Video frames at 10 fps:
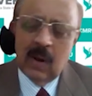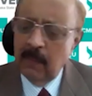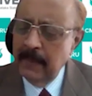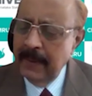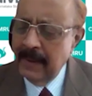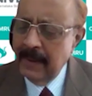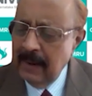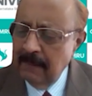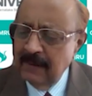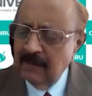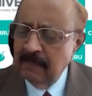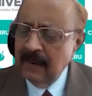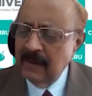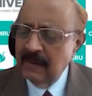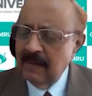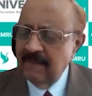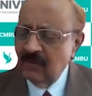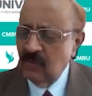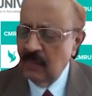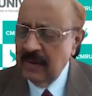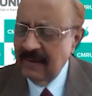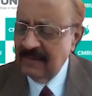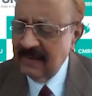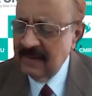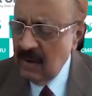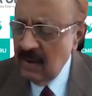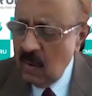Now, when we take up this matter, the first one is